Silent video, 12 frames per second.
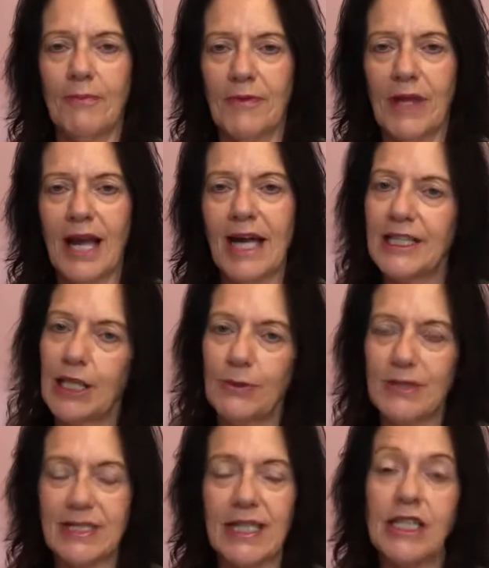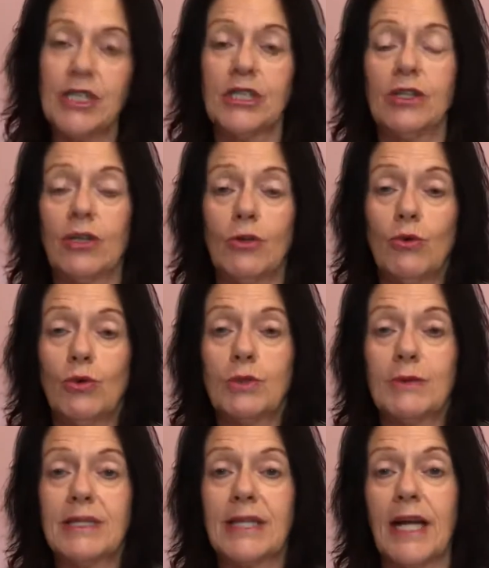the lady who was teaching the course
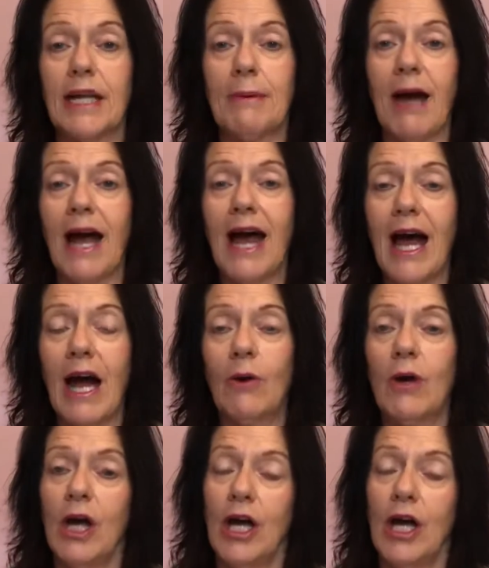was saying about how